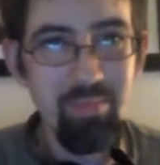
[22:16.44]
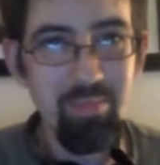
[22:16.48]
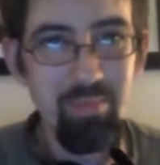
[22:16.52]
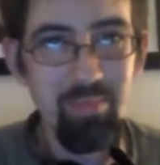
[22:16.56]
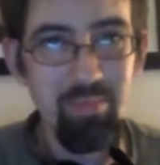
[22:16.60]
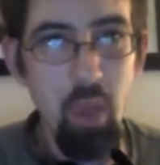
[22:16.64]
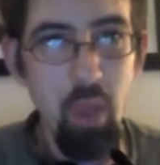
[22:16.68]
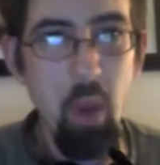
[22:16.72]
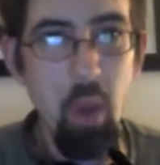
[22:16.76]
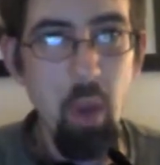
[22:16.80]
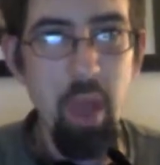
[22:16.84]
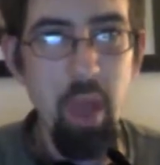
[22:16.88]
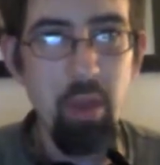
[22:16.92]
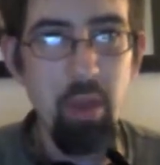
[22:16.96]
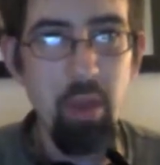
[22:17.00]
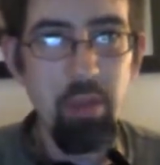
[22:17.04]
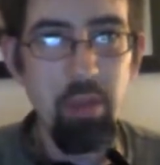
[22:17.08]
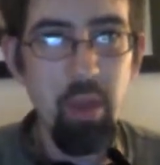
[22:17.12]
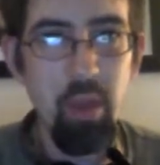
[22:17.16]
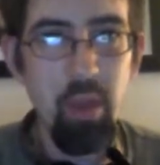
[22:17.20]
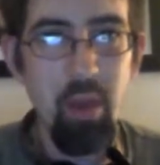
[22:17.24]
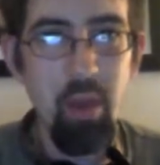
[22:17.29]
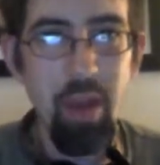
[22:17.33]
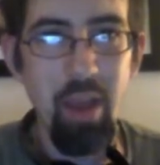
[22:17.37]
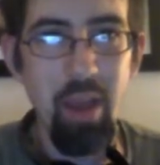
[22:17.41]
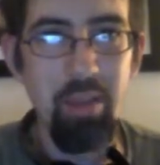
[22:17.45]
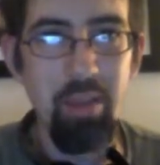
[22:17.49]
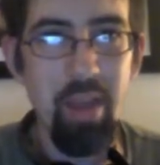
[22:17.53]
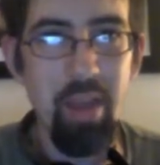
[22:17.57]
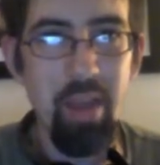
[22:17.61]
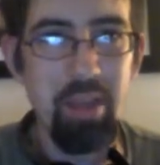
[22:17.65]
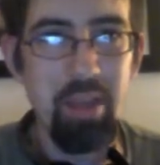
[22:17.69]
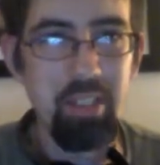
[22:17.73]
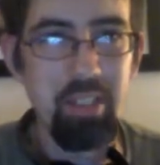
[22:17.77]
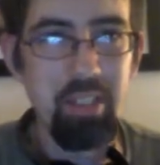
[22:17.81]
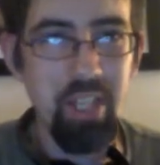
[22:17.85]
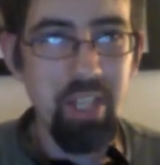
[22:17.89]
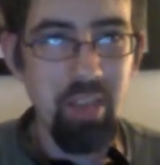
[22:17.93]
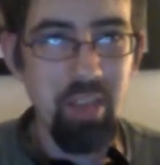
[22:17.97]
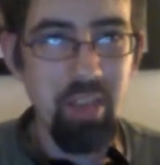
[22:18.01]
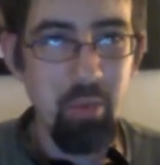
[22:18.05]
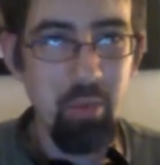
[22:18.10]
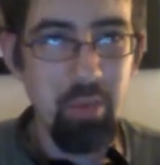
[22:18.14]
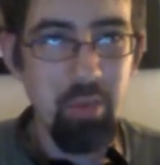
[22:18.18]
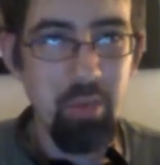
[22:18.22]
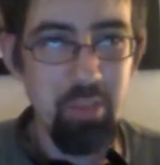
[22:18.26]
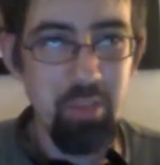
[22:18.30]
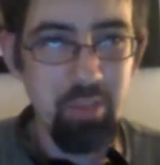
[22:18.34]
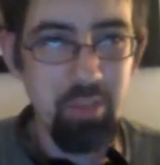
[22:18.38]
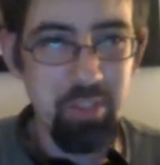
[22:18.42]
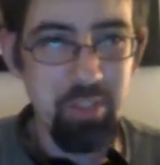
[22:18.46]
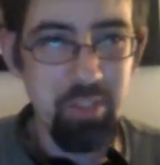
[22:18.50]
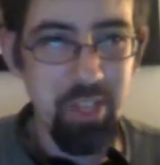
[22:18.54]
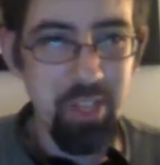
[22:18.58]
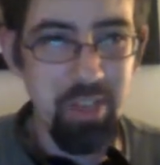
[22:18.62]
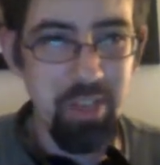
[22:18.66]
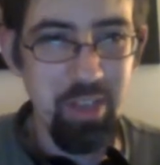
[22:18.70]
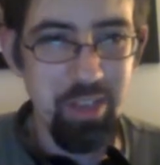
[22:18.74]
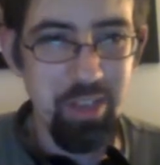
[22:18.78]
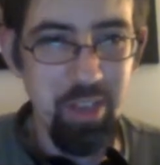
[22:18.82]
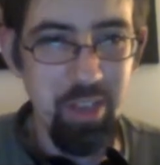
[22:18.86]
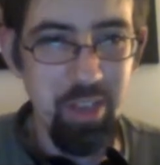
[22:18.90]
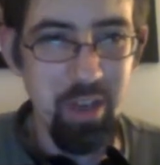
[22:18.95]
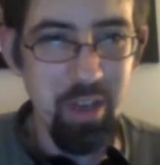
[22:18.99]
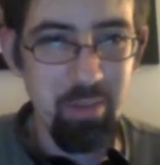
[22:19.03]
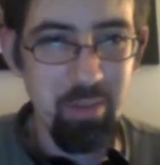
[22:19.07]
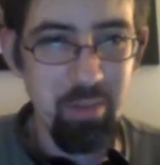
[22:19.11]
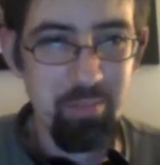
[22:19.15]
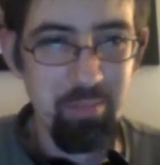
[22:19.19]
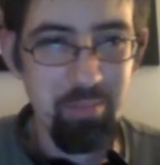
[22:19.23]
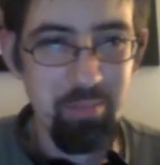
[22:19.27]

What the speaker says: Oh, hell no. And he's not going to. He's not dumb.